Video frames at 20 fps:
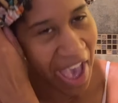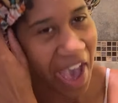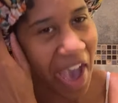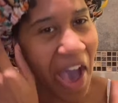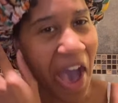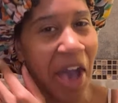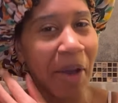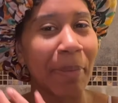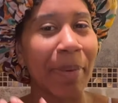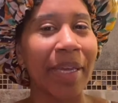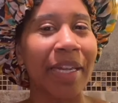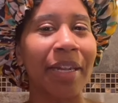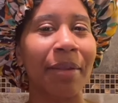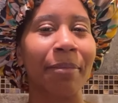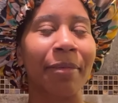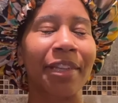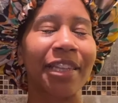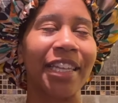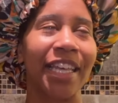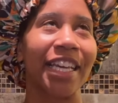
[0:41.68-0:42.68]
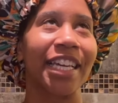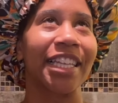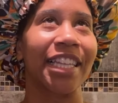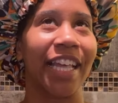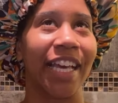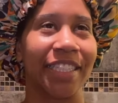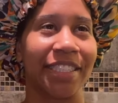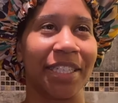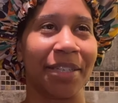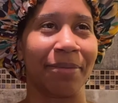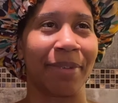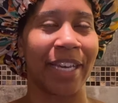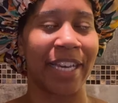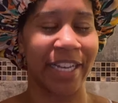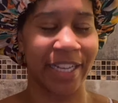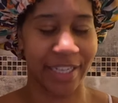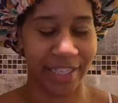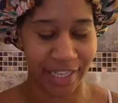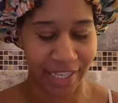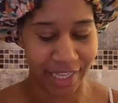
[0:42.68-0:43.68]
I've been neglecting my
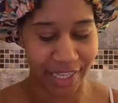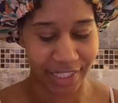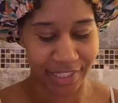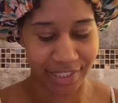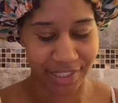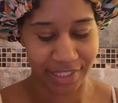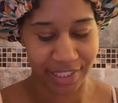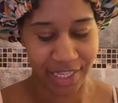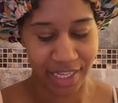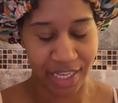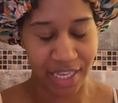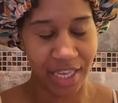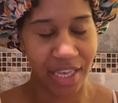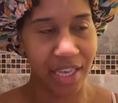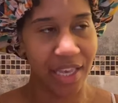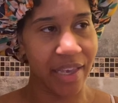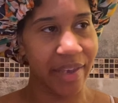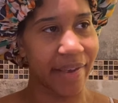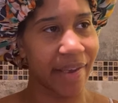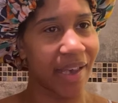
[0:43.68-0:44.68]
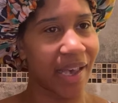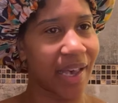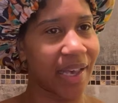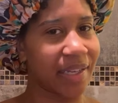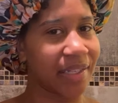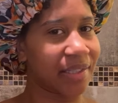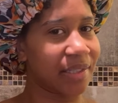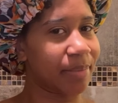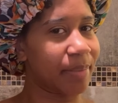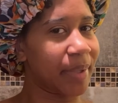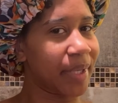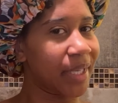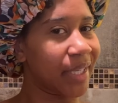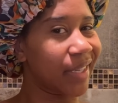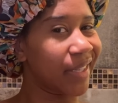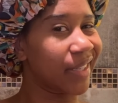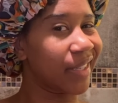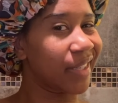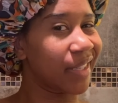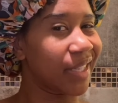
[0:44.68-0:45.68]
hair, guys. It's
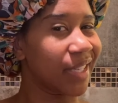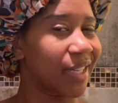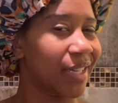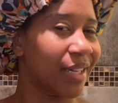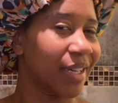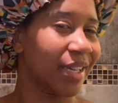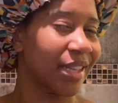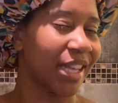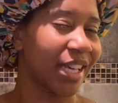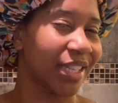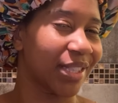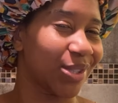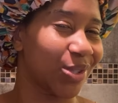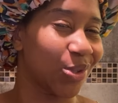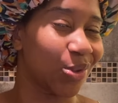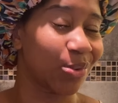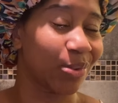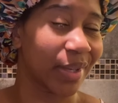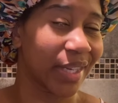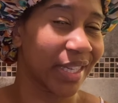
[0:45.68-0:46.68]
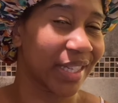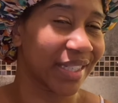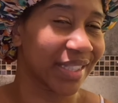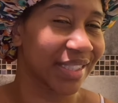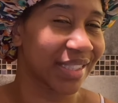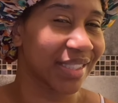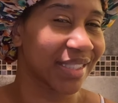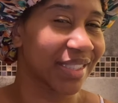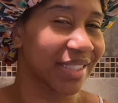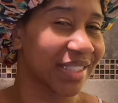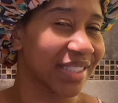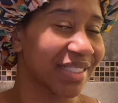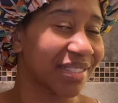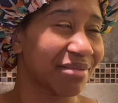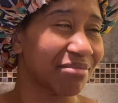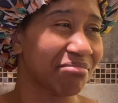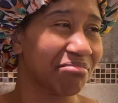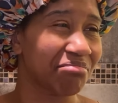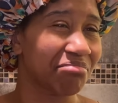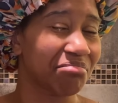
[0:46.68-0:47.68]
been, I think 2 weeks,
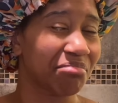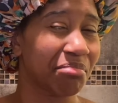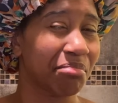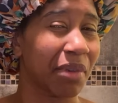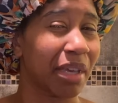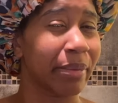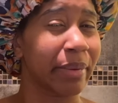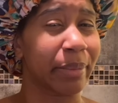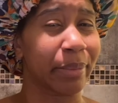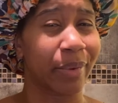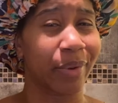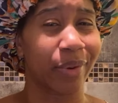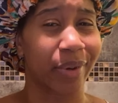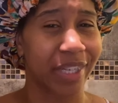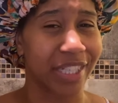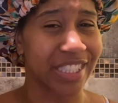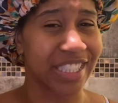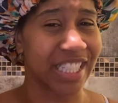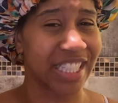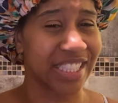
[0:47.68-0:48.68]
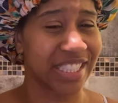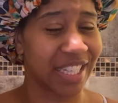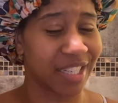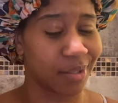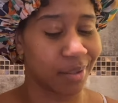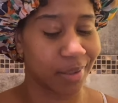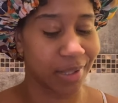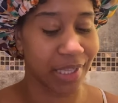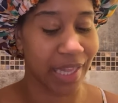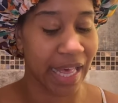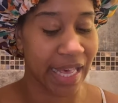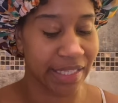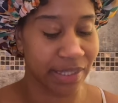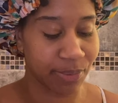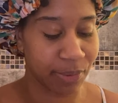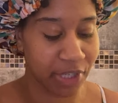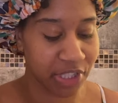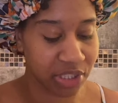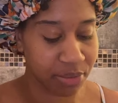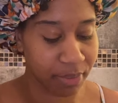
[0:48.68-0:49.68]
maybe more since I last washed